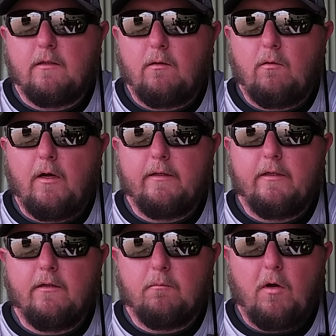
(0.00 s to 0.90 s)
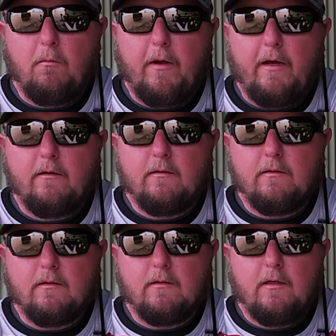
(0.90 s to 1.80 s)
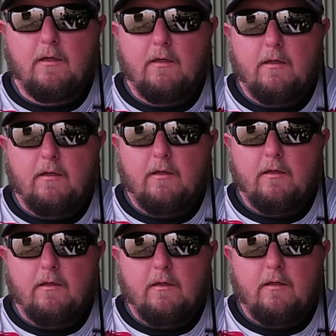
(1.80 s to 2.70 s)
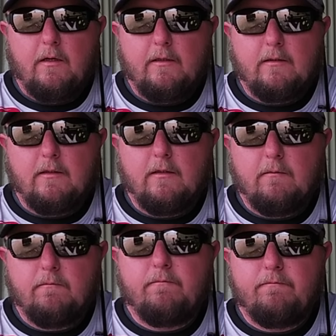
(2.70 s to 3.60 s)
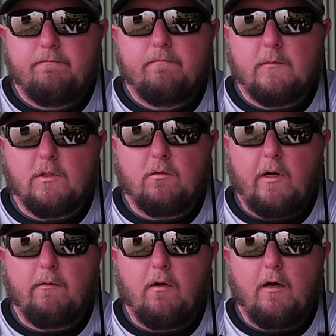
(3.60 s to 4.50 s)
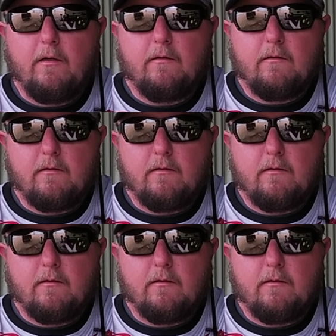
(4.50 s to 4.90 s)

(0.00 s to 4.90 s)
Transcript: a rod they just pump out and just. It's a great rod.